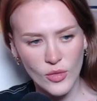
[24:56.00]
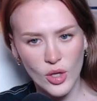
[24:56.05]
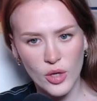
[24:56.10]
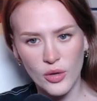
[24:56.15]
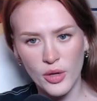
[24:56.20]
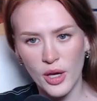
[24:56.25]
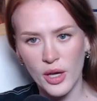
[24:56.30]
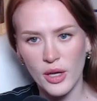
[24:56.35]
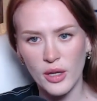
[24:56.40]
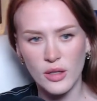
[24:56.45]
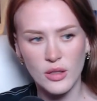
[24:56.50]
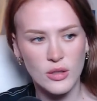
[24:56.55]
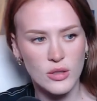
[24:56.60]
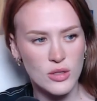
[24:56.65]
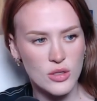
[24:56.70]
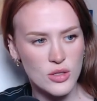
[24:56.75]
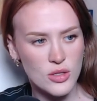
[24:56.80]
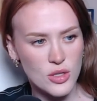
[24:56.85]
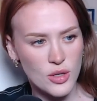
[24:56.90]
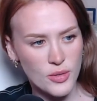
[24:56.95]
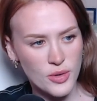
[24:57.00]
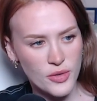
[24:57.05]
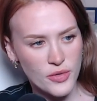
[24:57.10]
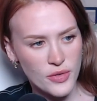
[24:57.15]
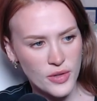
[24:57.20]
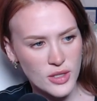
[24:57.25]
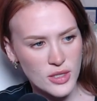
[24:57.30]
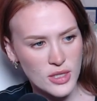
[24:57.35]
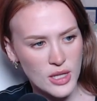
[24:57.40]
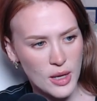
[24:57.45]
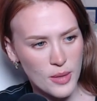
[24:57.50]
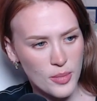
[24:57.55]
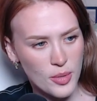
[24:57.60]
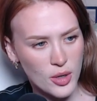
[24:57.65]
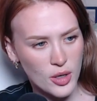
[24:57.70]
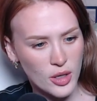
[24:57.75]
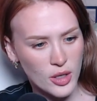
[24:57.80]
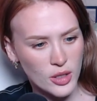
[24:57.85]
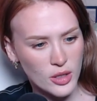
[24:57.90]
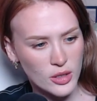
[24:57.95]
Okay, so we fixed that
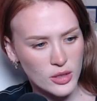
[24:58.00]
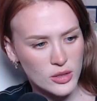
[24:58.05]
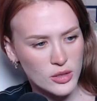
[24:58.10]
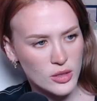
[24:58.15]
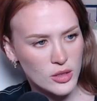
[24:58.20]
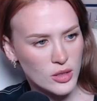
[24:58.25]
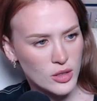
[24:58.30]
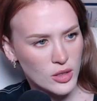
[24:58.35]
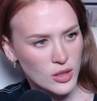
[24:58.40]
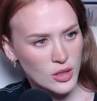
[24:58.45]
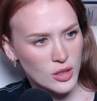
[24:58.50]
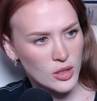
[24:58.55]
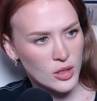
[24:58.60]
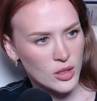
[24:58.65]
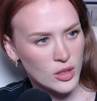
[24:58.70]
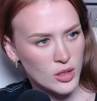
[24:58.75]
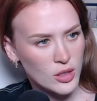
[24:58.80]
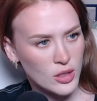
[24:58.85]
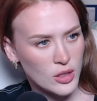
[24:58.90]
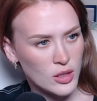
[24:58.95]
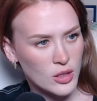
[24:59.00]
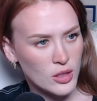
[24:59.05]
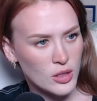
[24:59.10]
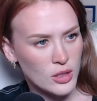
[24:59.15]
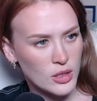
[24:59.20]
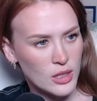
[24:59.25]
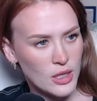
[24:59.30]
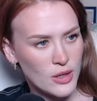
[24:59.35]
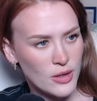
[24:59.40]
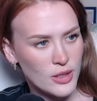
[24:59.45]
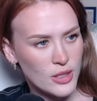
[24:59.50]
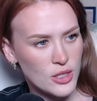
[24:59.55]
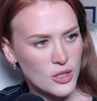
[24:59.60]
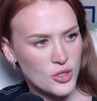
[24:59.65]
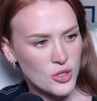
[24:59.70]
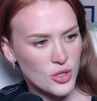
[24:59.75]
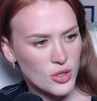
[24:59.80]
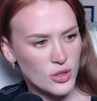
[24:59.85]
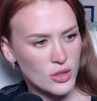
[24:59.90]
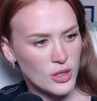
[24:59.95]
part. Now I need
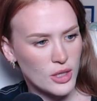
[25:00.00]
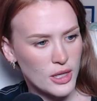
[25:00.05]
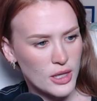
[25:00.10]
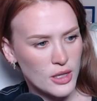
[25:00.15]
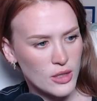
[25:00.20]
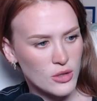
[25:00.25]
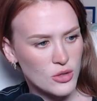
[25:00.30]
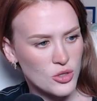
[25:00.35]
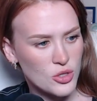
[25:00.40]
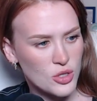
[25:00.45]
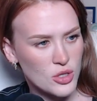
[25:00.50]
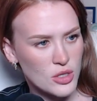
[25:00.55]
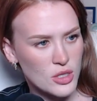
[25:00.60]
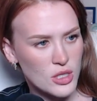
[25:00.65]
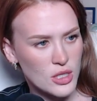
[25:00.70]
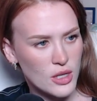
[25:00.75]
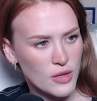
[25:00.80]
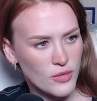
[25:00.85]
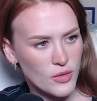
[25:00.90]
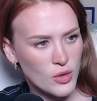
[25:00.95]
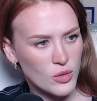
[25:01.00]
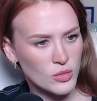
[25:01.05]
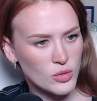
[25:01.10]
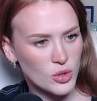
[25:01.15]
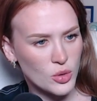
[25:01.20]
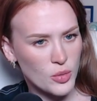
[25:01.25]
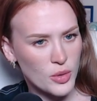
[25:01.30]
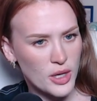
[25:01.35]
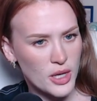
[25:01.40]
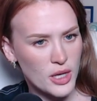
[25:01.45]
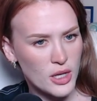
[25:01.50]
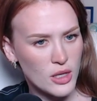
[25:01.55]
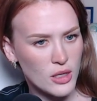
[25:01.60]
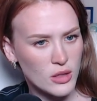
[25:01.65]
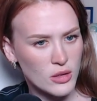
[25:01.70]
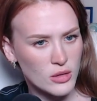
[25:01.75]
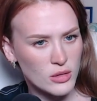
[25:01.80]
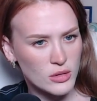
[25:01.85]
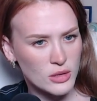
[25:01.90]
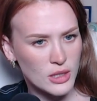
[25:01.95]
y'all to like GTFO. Oh,
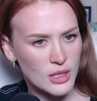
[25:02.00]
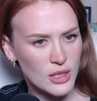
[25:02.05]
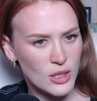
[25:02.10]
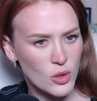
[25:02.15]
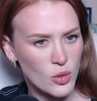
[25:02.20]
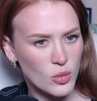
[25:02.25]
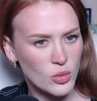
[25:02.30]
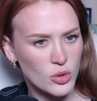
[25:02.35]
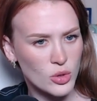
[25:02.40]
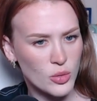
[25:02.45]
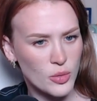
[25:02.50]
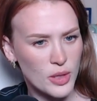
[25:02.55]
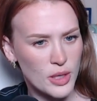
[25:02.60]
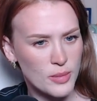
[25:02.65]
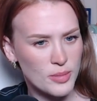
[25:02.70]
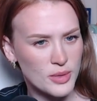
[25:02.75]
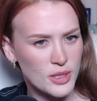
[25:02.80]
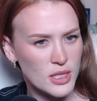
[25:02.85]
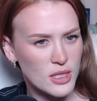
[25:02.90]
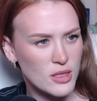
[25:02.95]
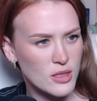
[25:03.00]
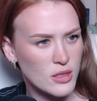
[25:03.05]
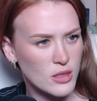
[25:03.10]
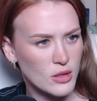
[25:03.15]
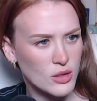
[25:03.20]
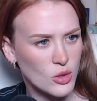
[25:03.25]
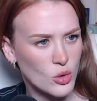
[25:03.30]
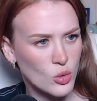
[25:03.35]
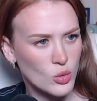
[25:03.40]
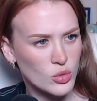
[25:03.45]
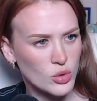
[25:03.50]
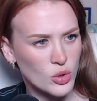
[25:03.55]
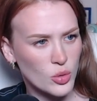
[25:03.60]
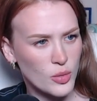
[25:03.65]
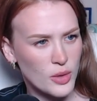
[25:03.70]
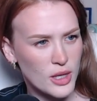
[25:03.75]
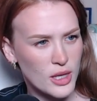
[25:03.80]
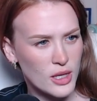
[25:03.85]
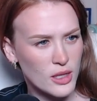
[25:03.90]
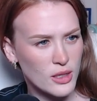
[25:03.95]
out the way, please. Out the
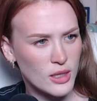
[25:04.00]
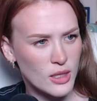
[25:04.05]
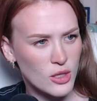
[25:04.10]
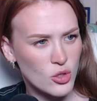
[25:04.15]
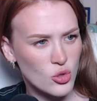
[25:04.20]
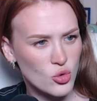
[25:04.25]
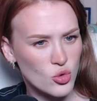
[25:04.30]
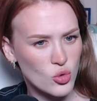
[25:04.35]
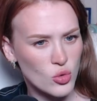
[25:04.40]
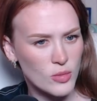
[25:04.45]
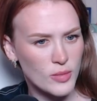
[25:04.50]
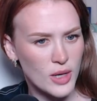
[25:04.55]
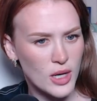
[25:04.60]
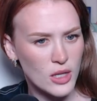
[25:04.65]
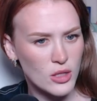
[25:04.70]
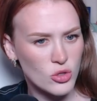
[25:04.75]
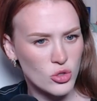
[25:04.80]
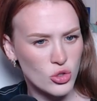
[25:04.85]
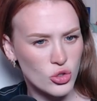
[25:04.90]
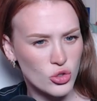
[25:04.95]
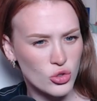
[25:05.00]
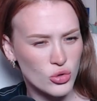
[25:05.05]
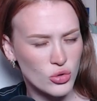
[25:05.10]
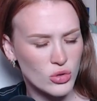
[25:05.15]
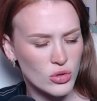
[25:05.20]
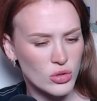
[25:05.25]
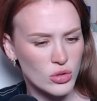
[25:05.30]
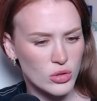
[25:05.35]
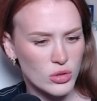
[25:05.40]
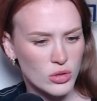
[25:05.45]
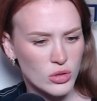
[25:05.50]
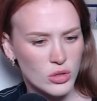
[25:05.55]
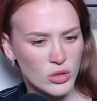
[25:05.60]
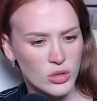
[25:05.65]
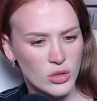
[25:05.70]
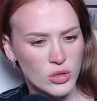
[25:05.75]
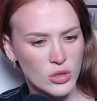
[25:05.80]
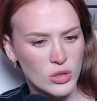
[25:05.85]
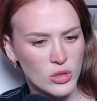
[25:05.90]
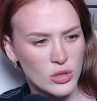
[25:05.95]
way. Thank you so
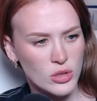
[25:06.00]
much.